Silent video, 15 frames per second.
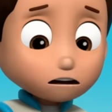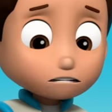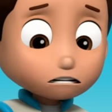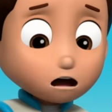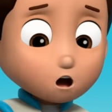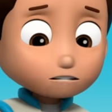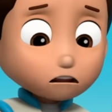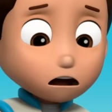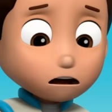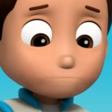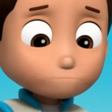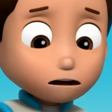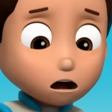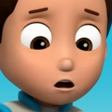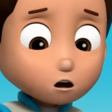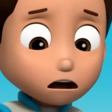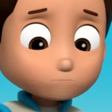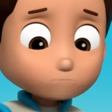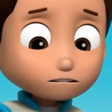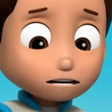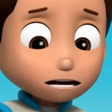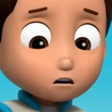It sounds like Mayor
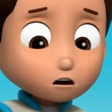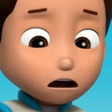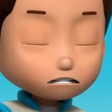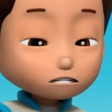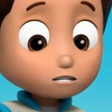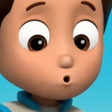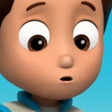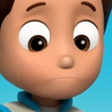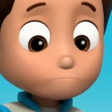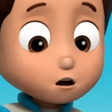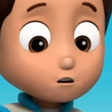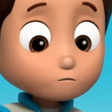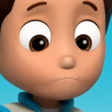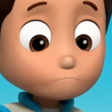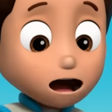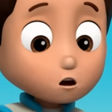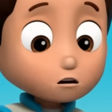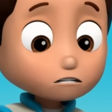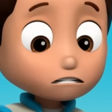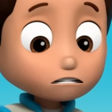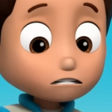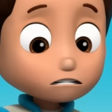Humdinger has
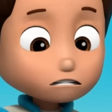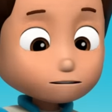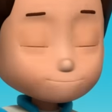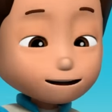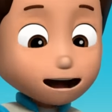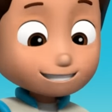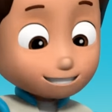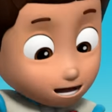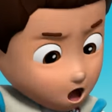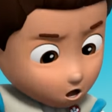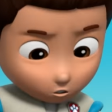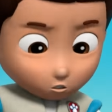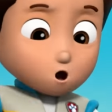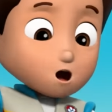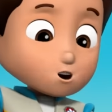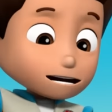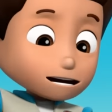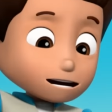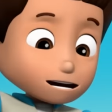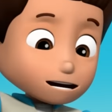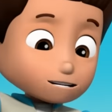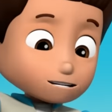superpowers. But don't
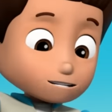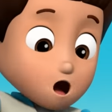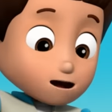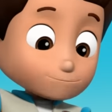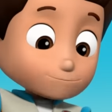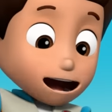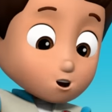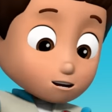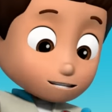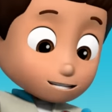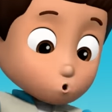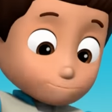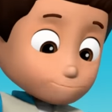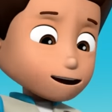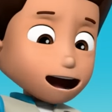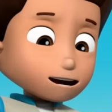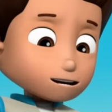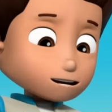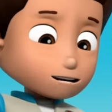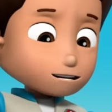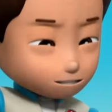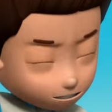worry. No mayor's too
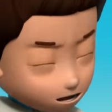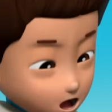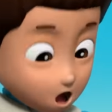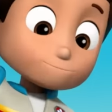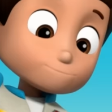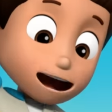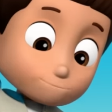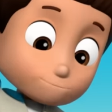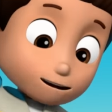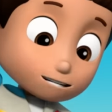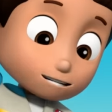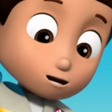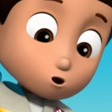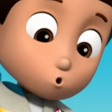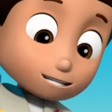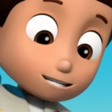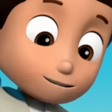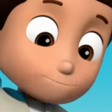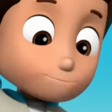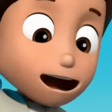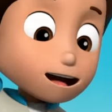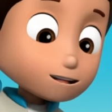big. No pup is too
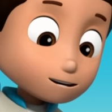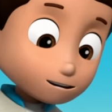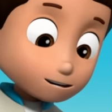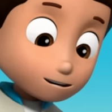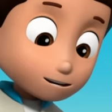small.